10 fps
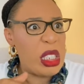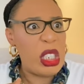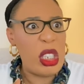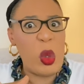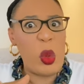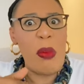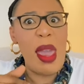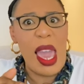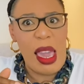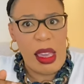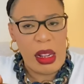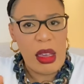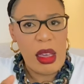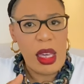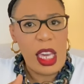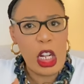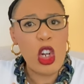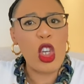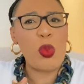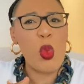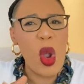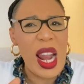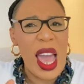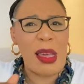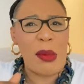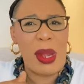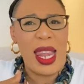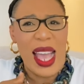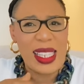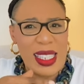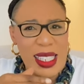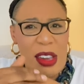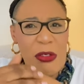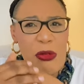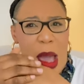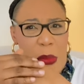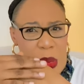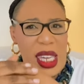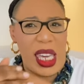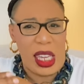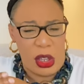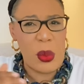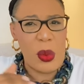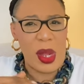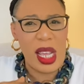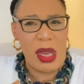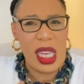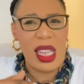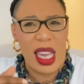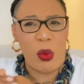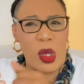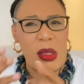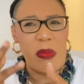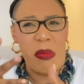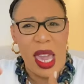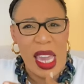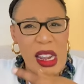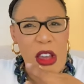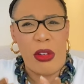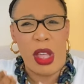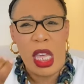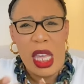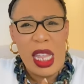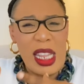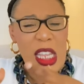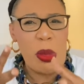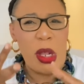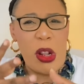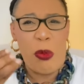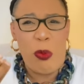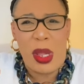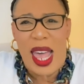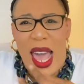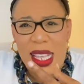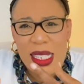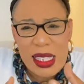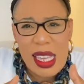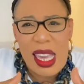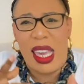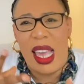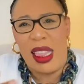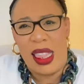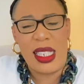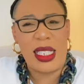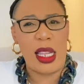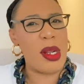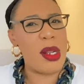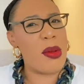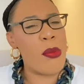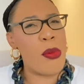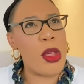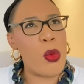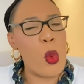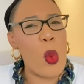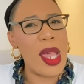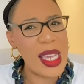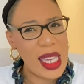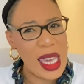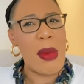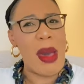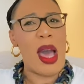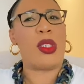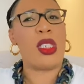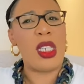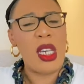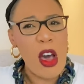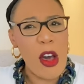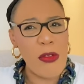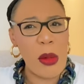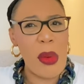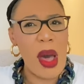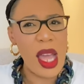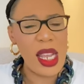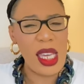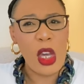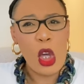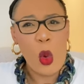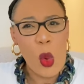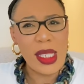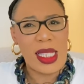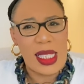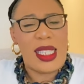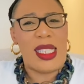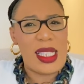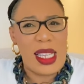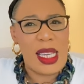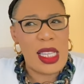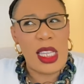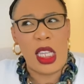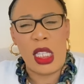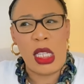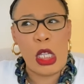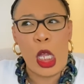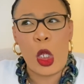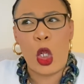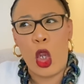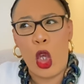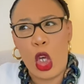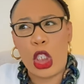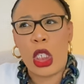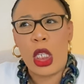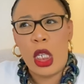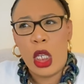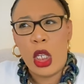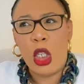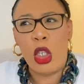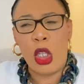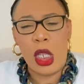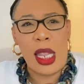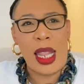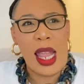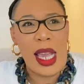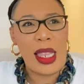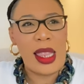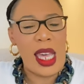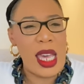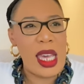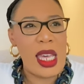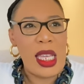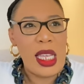humane. It looked more like plastic fabric-y, you know what I mean? Like, it was made of a little bit of plastic and things like that. The one that came out of the body was, it looked like the